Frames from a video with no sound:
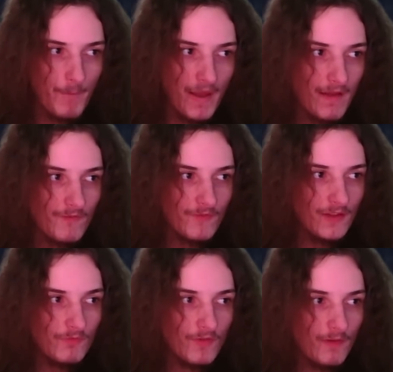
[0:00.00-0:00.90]

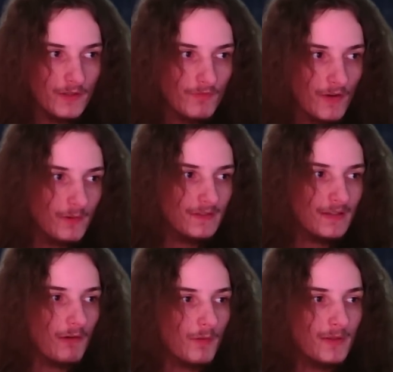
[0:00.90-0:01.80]
very
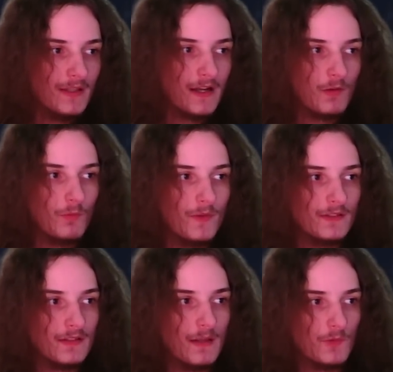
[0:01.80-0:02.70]
terrible luck when
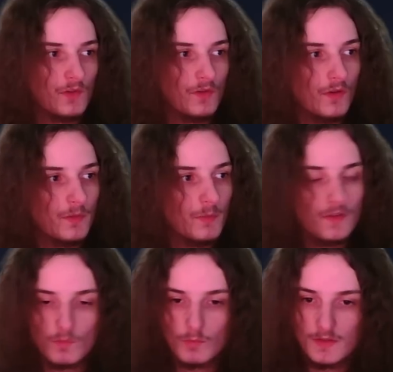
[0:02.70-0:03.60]
it comes to the ultimate.
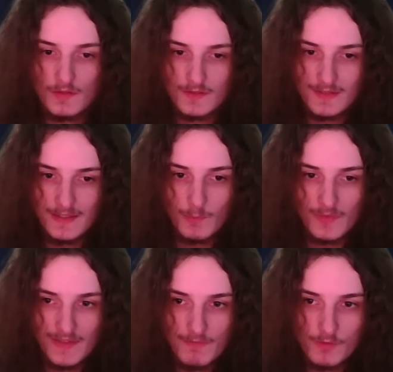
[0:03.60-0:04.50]
So we are dealing
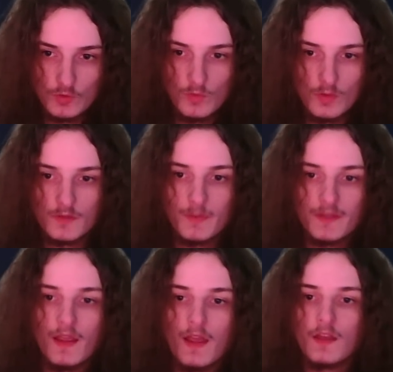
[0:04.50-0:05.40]
with the level 2
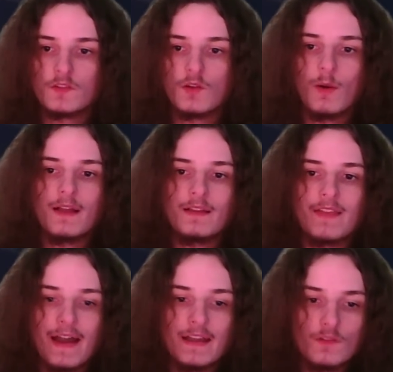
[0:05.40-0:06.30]
ultimate. So
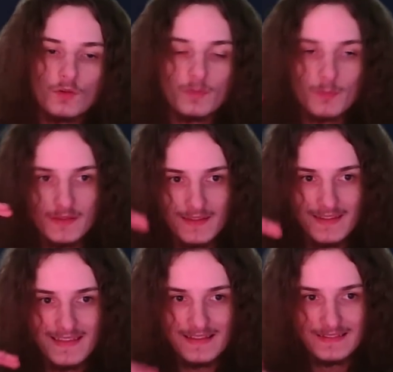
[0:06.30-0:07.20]
the higher the ultimate, the
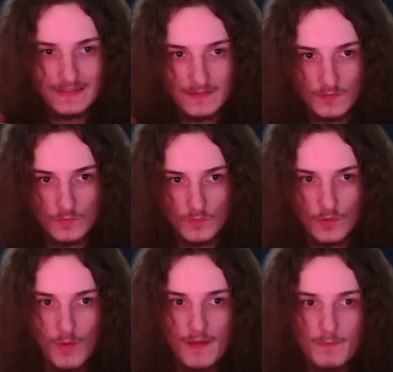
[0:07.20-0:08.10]
less
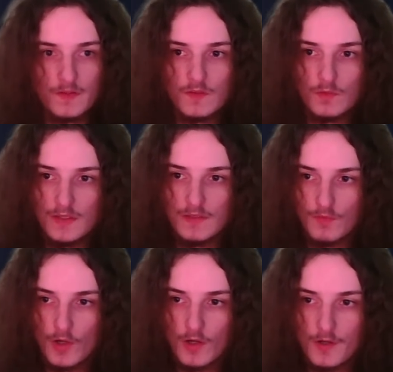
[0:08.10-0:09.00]
requirements you need
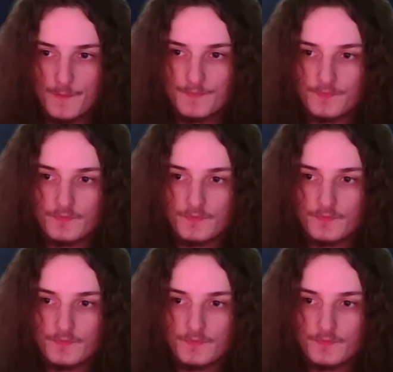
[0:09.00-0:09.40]
for her.